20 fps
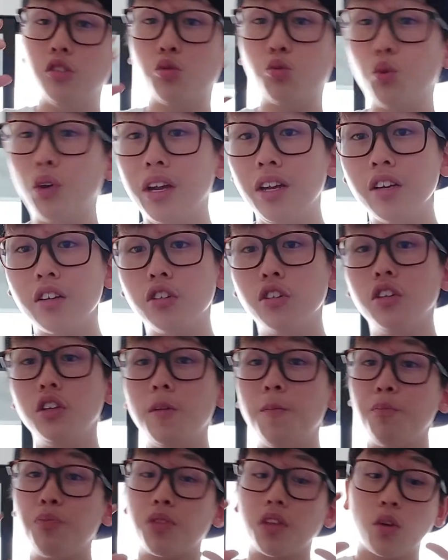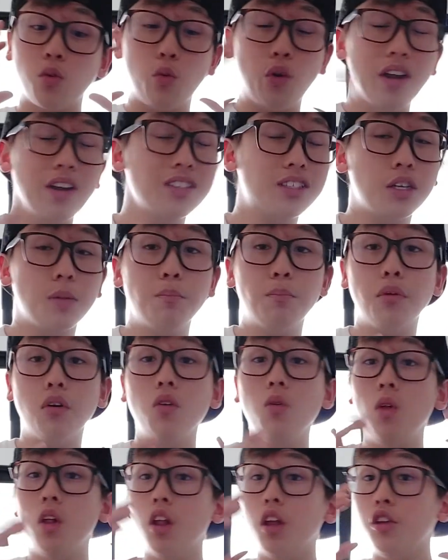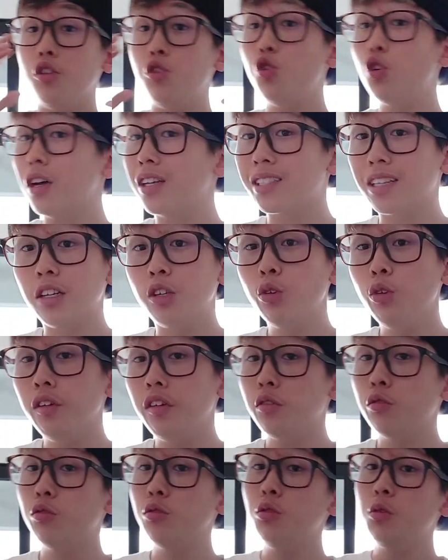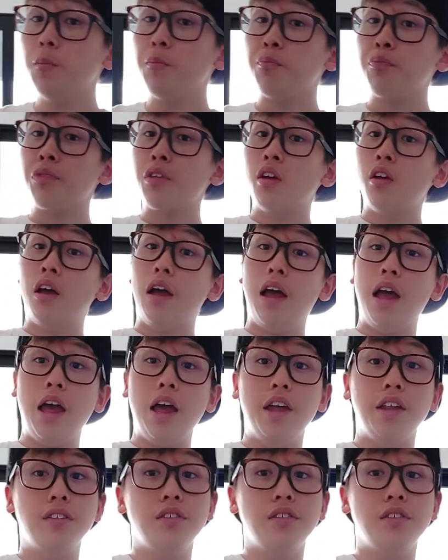really good, really simple. You guys can do it too. And